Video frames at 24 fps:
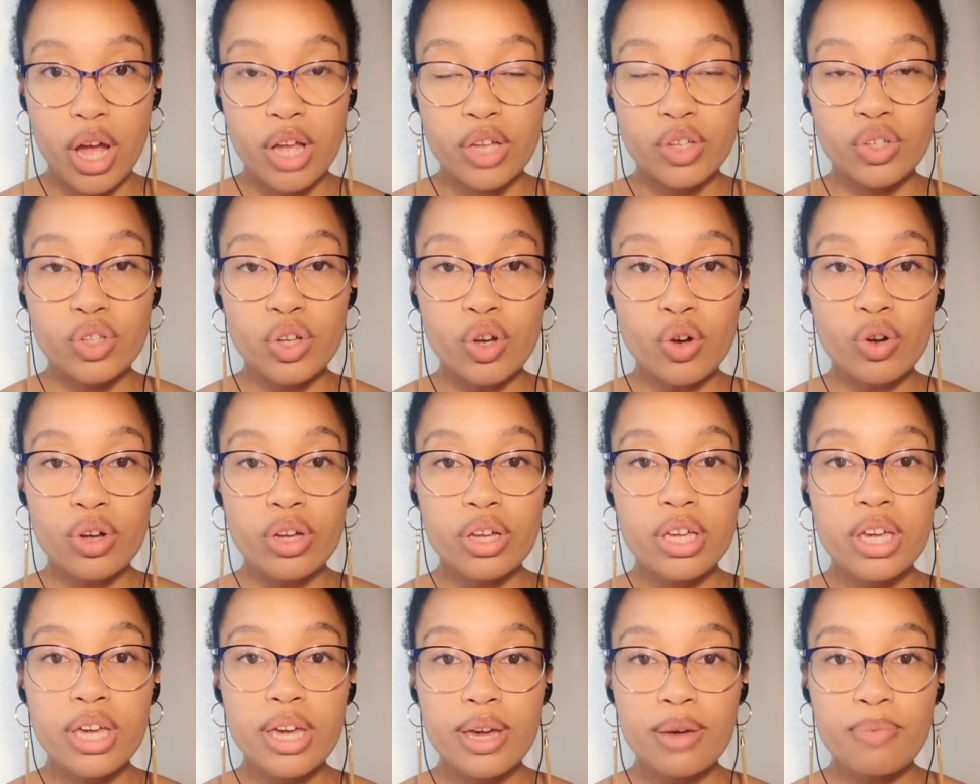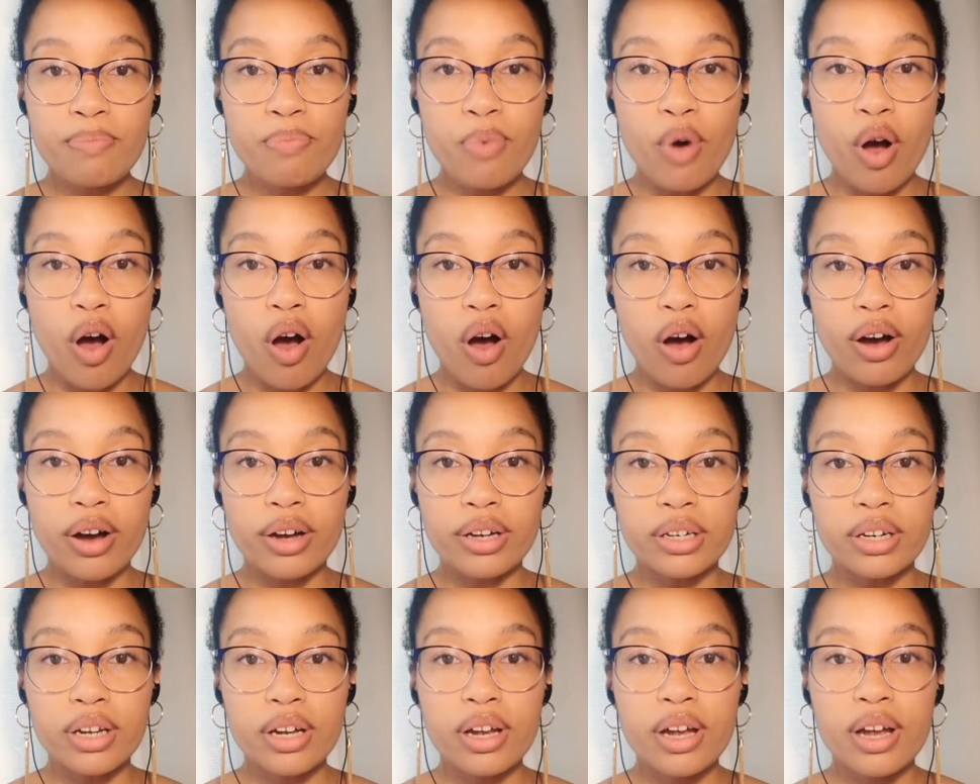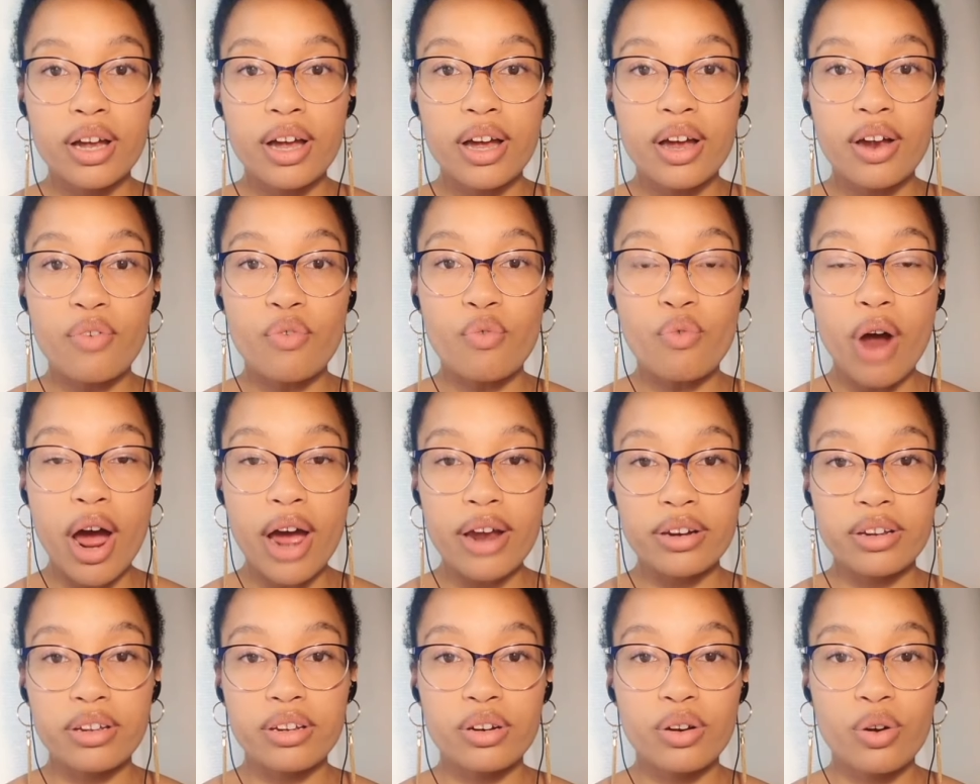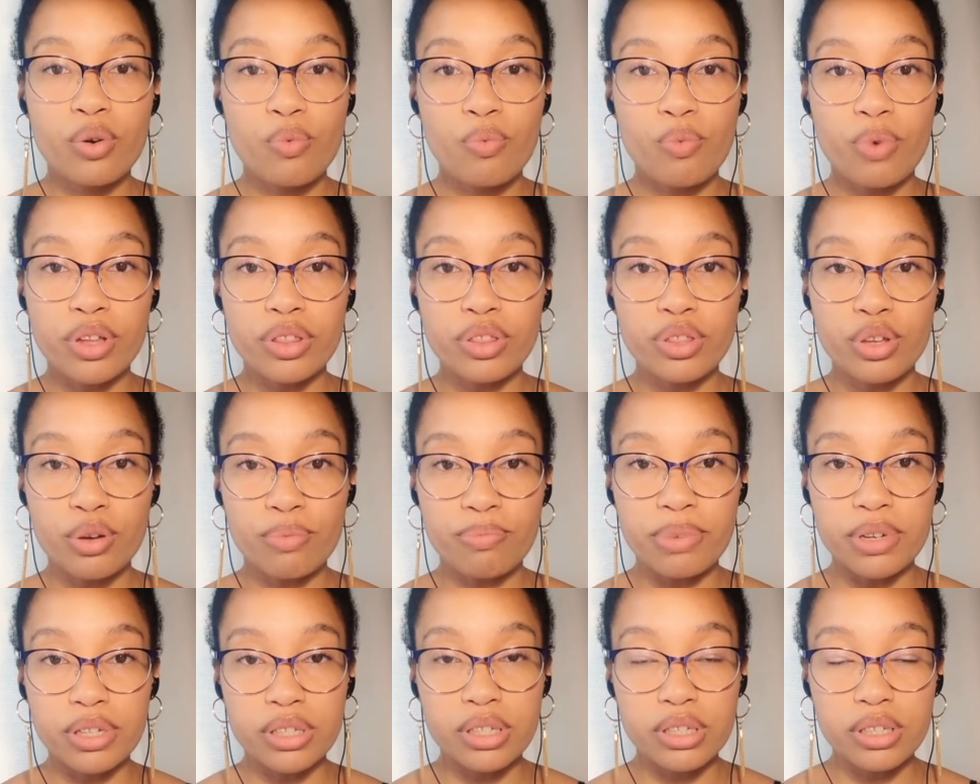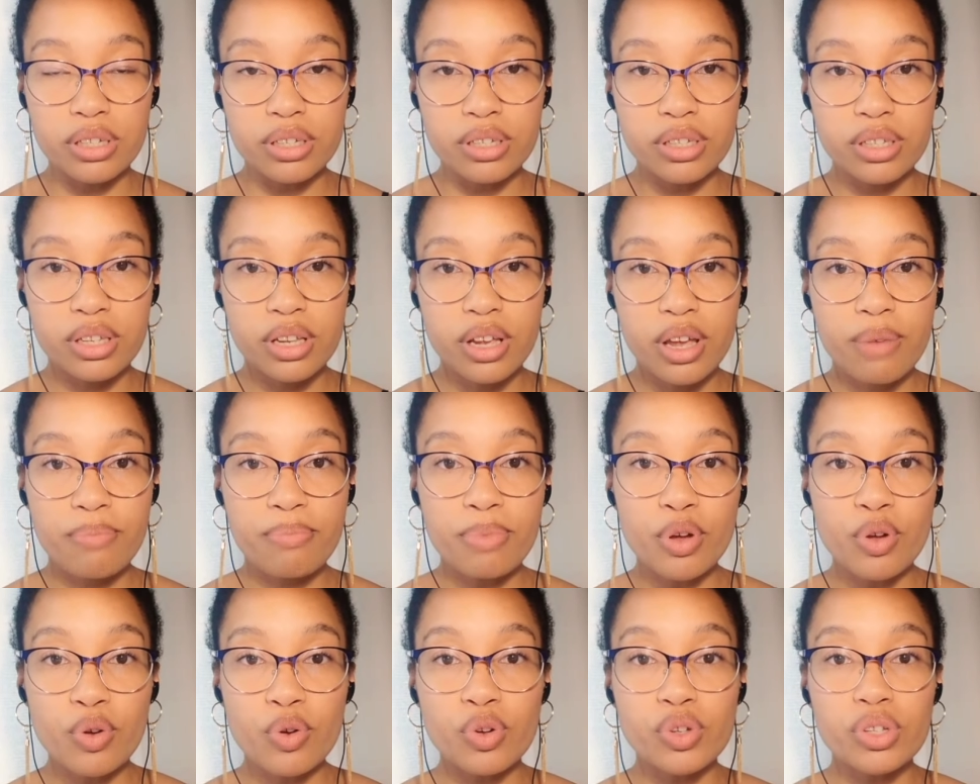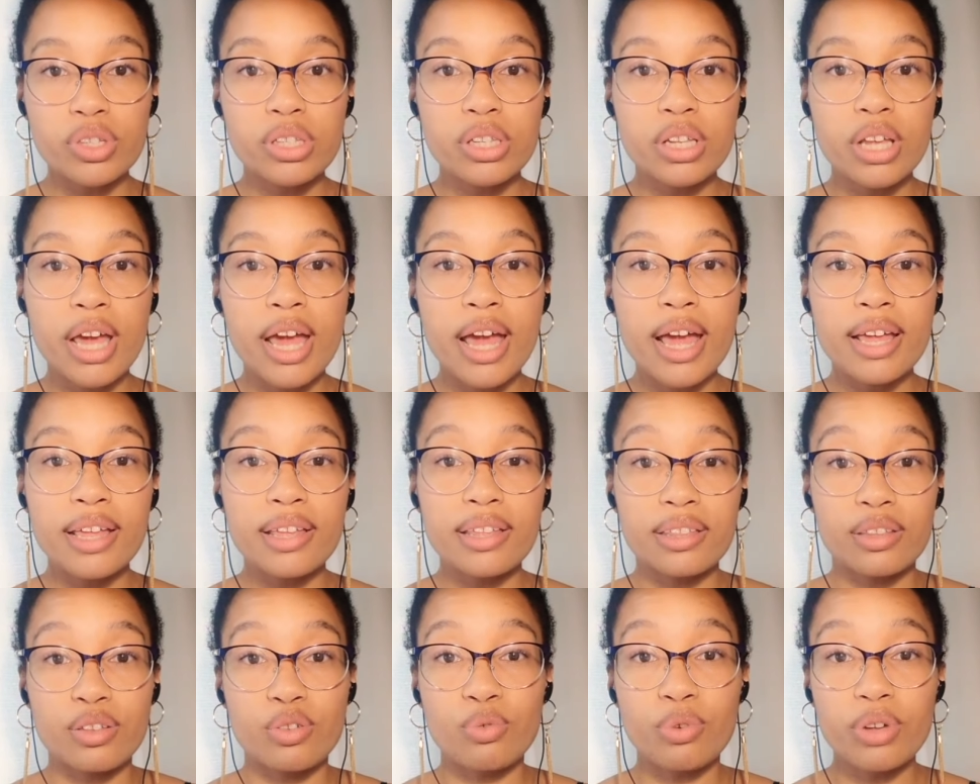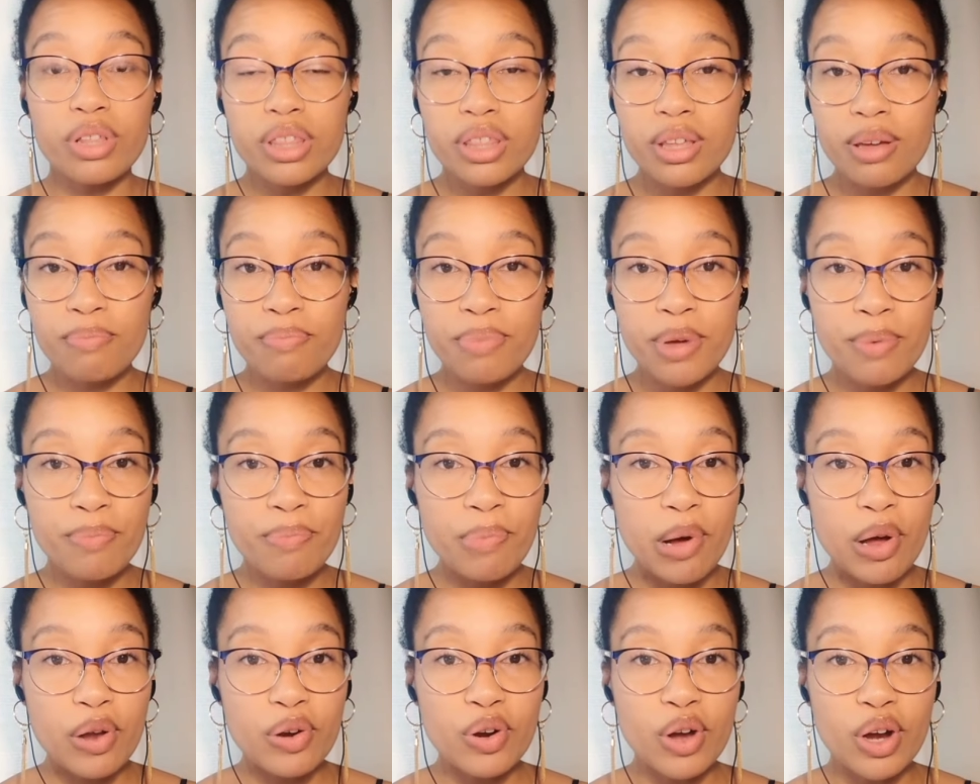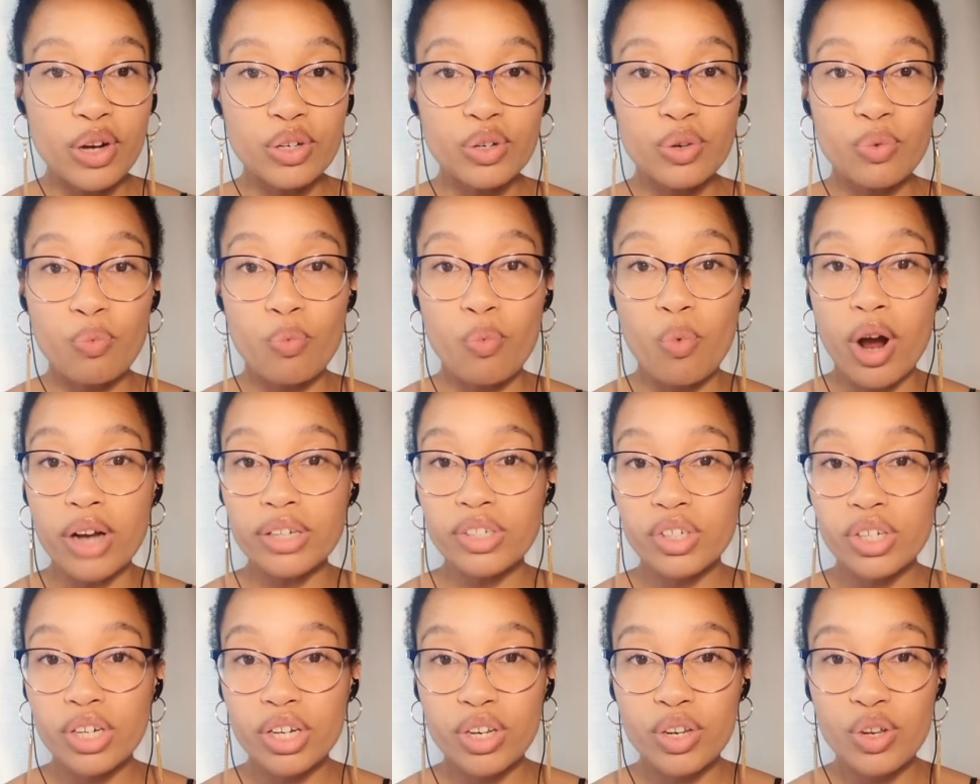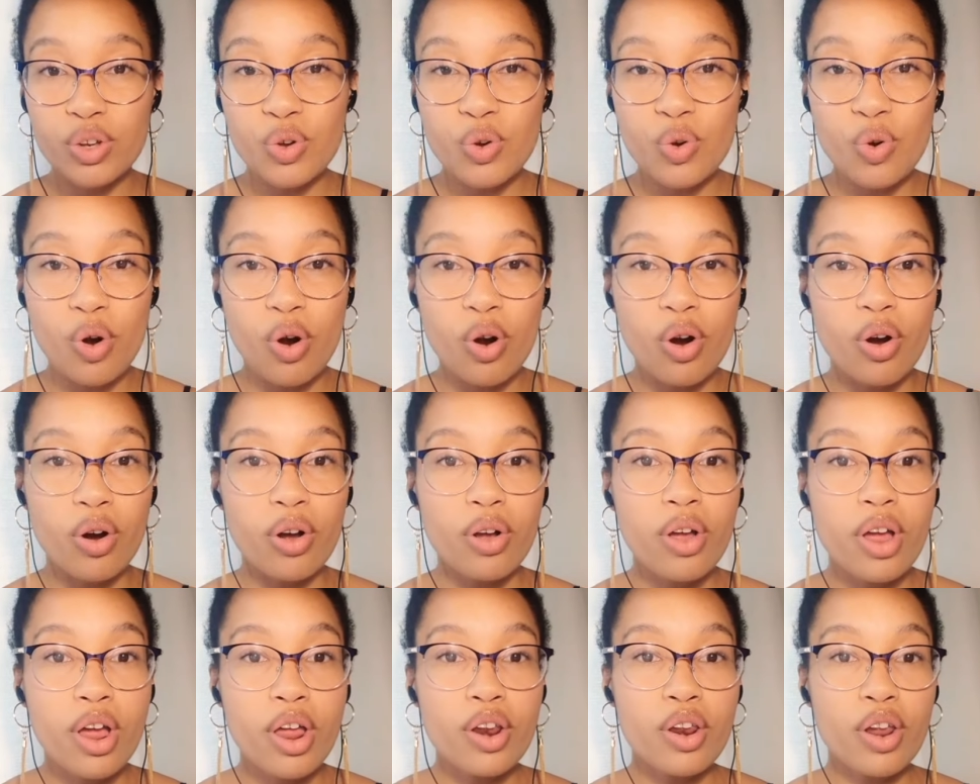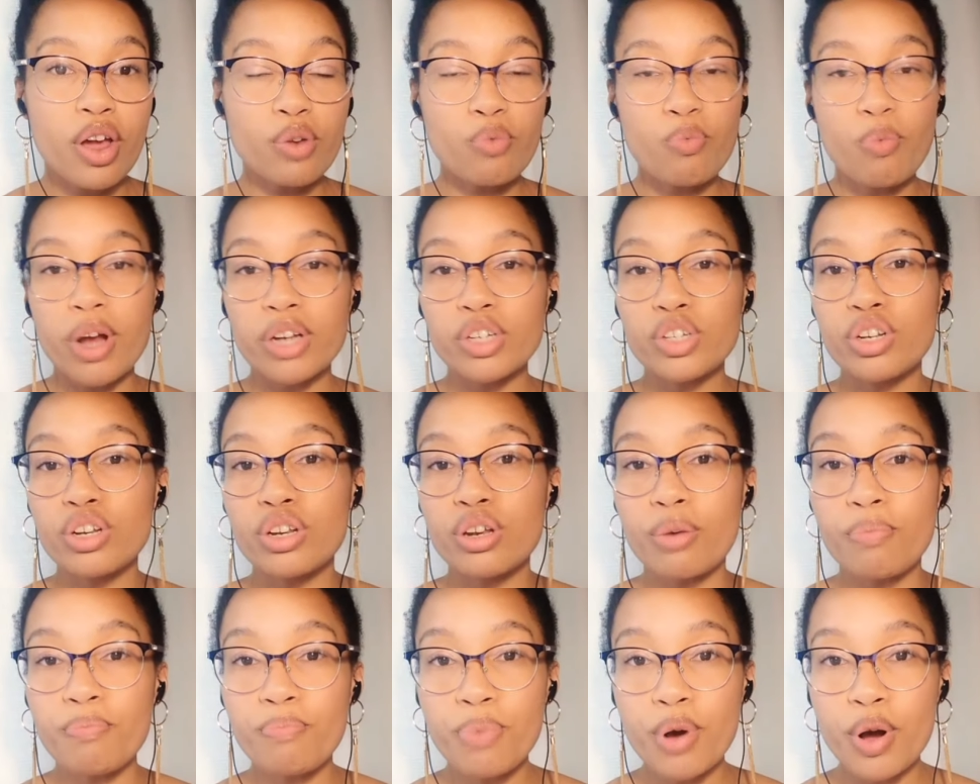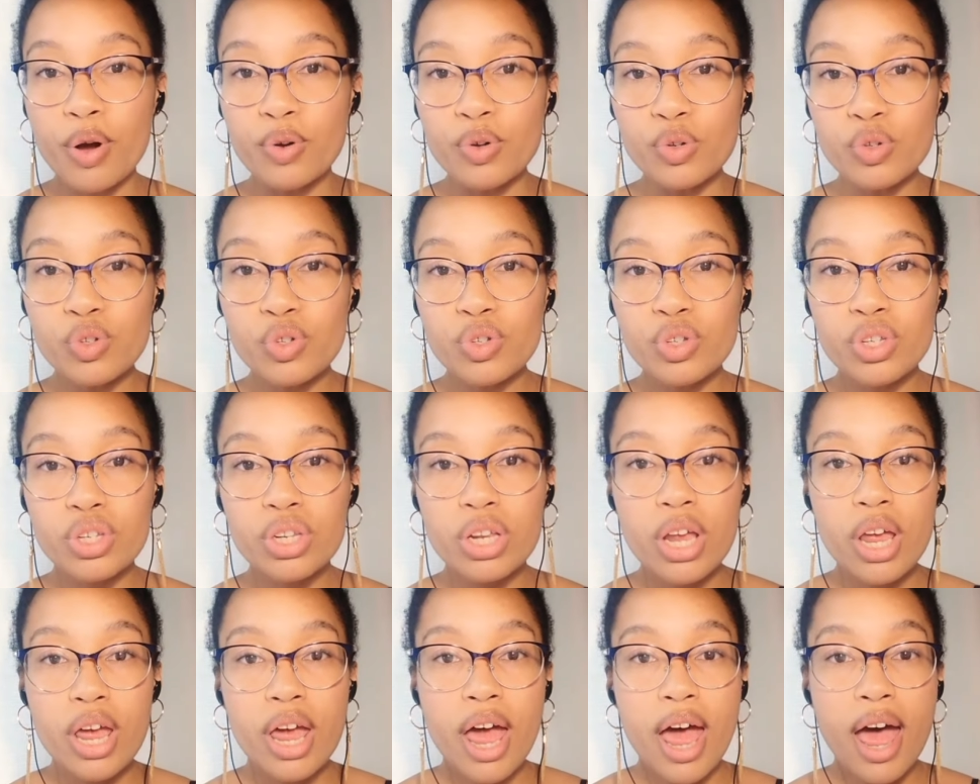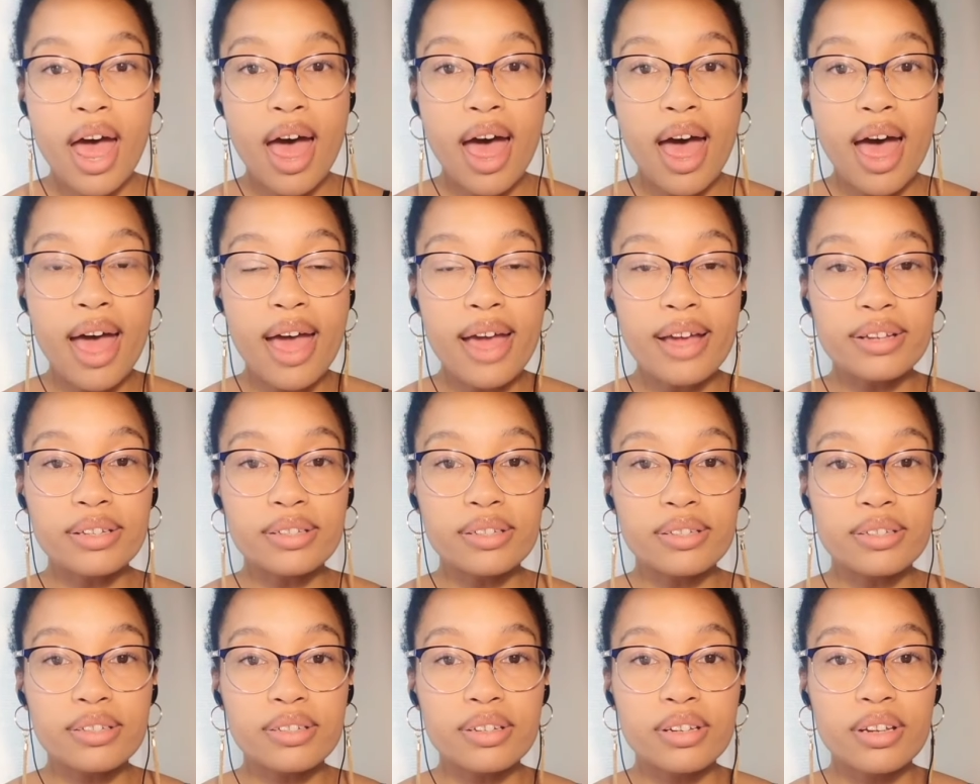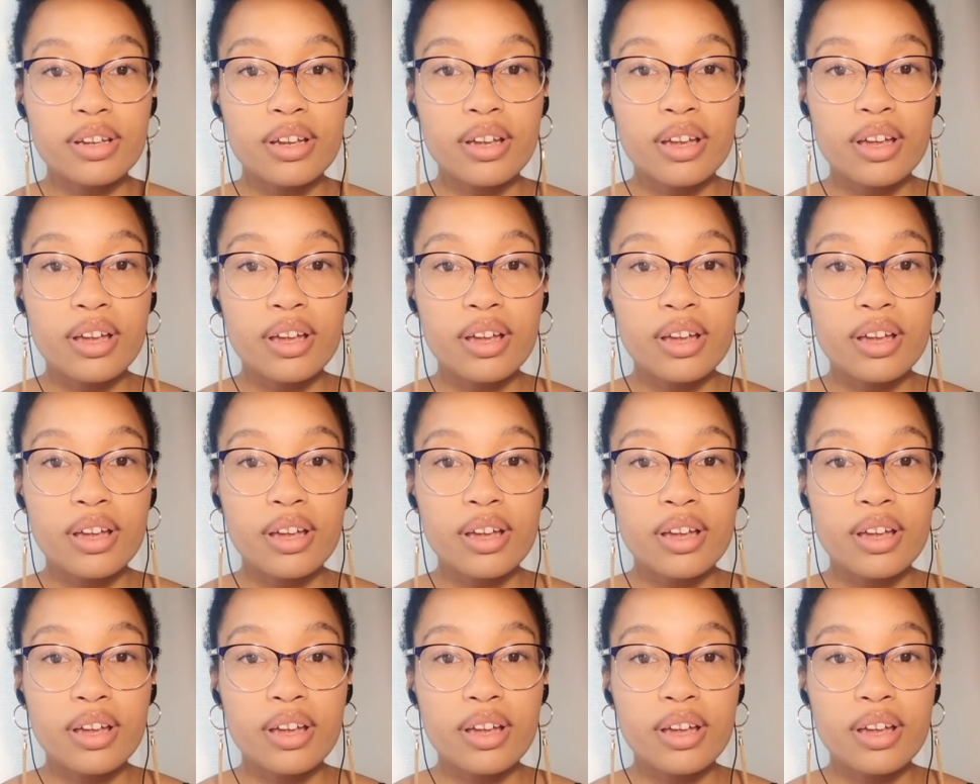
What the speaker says: So keep on running with your business, because you will think people are not watching you or not watching your posts, and